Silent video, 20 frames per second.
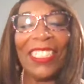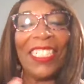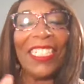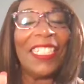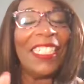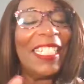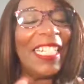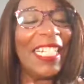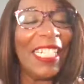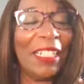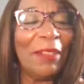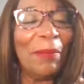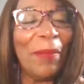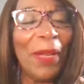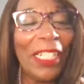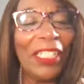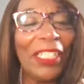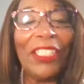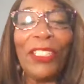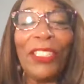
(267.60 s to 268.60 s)
she just need to
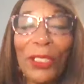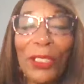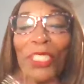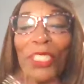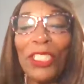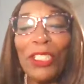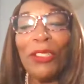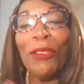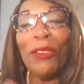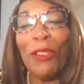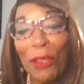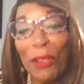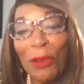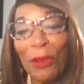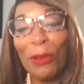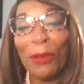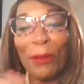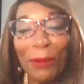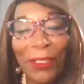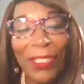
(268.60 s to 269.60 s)
make sure you
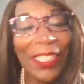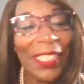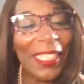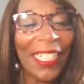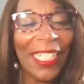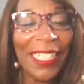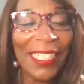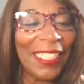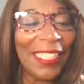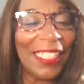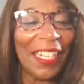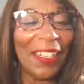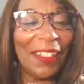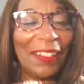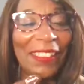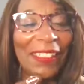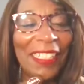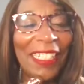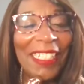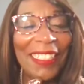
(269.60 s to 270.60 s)
knew. That's
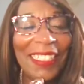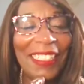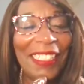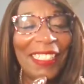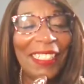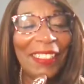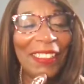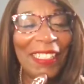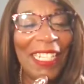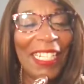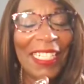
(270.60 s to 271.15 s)
all. That's all.